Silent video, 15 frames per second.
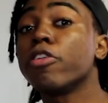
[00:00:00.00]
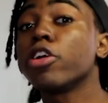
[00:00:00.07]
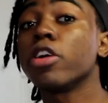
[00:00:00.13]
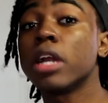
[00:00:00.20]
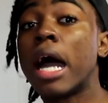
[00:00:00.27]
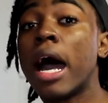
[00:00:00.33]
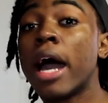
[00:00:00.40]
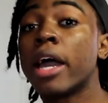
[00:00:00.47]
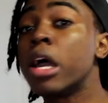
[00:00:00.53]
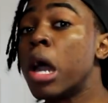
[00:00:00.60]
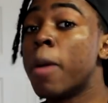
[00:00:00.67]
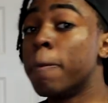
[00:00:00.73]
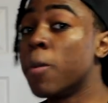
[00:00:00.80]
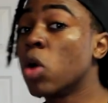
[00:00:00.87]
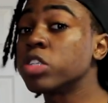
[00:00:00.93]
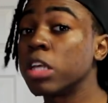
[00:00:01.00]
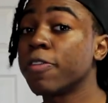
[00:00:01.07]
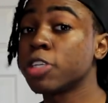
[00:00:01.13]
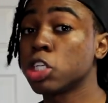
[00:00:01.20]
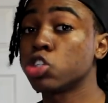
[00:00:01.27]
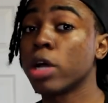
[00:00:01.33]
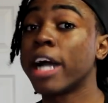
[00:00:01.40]
it or not, most of
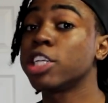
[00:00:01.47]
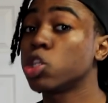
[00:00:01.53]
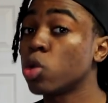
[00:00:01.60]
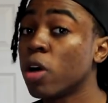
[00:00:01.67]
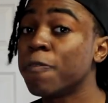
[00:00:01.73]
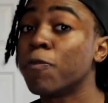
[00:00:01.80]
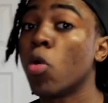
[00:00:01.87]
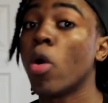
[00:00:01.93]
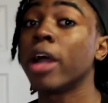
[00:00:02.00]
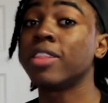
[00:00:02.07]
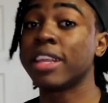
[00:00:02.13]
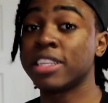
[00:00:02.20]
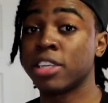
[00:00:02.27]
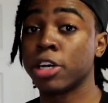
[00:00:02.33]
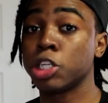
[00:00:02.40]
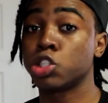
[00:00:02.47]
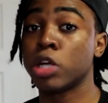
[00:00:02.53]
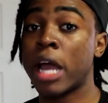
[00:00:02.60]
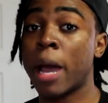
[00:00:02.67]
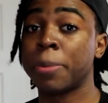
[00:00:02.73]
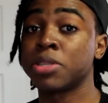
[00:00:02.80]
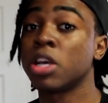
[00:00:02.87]
us are trying to avoid these hood
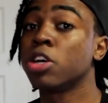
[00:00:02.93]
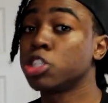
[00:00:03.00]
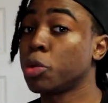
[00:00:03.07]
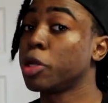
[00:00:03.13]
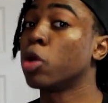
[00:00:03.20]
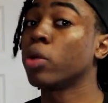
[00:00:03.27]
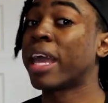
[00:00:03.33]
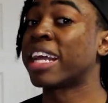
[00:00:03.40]
traps so we don't